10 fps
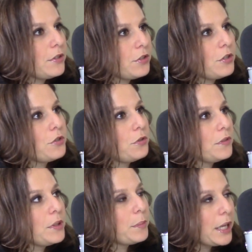is just
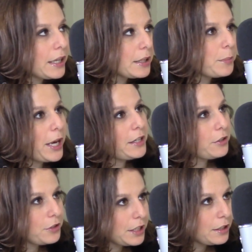driven by
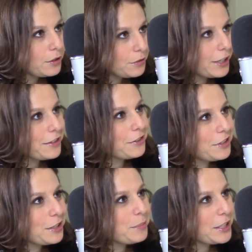pedigree rather
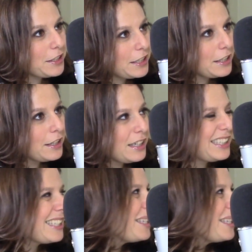than ability. And that